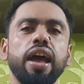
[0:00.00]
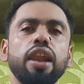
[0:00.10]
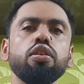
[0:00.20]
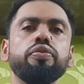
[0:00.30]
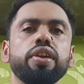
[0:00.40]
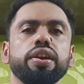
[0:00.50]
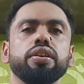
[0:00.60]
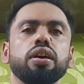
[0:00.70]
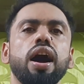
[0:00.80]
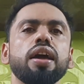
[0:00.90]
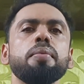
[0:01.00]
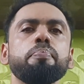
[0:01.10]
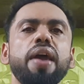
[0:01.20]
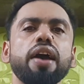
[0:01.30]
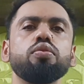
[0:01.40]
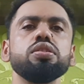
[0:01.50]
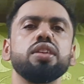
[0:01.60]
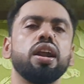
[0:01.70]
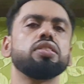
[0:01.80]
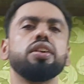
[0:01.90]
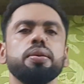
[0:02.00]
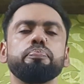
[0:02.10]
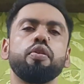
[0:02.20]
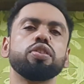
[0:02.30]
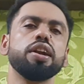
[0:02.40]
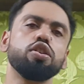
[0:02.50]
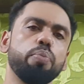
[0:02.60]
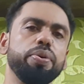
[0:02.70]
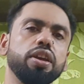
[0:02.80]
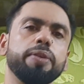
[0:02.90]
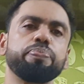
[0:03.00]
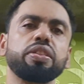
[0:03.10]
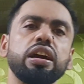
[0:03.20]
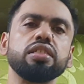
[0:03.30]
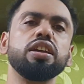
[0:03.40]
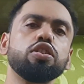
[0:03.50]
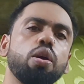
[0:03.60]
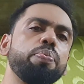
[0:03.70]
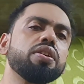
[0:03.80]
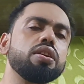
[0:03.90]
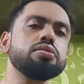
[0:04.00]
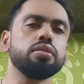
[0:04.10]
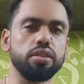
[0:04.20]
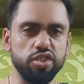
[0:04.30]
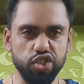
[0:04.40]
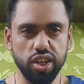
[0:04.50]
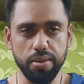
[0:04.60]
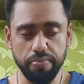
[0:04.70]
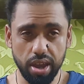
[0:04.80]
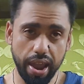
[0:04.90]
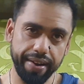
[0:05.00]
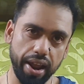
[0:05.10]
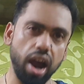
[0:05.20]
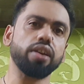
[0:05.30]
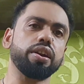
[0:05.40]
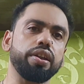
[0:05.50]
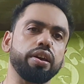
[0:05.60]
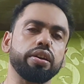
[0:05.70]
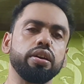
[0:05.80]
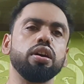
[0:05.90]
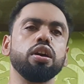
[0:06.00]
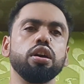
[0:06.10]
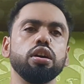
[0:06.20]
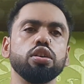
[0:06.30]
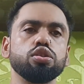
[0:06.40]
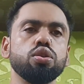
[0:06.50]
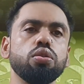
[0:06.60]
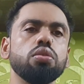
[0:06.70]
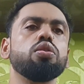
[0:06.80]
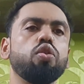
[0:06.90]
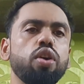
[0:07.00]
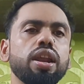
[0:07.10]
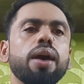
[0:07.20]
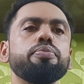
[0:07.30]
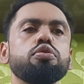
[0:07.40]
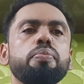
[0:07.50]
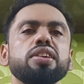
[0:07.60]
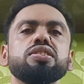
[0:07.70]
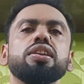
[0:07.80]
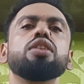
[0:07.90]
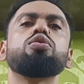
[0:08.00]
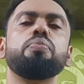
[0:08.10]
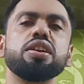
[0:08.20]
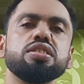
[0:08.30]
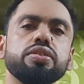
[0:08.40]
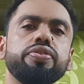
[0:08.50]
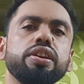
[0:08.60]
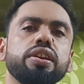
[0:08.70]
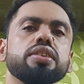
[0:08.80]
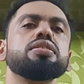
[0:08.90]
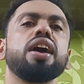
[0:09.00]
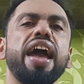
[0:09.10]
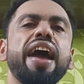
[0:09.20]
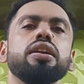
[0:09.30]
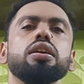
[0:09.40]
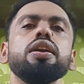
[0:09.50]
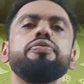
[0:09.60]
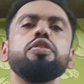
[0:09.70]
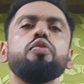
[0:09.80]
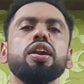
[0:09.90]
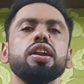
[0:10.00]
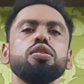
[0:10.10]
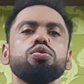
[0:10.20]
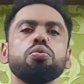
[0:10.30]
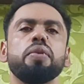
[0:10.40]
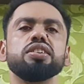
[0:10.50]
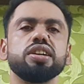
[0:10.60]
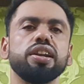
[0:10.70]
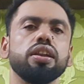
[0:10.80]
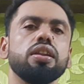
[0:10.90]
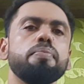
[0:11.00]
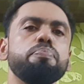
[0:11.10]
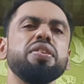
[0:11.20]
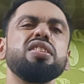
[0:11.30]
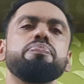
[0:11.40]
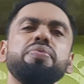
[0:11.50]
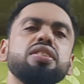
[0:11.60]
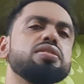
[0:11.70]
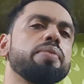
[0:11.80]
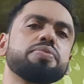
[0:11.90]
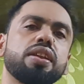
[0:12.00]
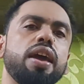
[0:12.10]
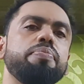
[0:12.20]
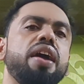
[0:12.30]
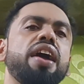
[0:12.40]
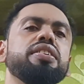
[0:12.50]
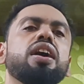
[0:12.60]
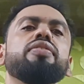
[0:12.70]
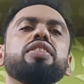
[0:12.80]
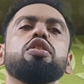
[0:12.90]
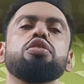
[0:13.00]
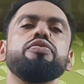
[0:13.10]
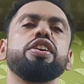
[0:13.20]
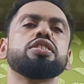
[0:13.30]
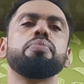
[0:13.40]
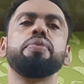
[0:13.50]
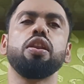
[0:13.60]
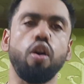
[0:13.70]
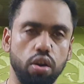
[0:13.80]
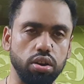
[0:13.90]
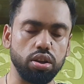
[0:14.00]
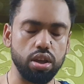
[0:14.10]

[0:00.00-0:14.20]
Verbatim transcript: Hello friend, I am back with another important topic. The topic is gym and heart attack. So welcome to my channel Kumarjit Fitness and if you are new to my channel, please, please subscribe and turn the notification bell on.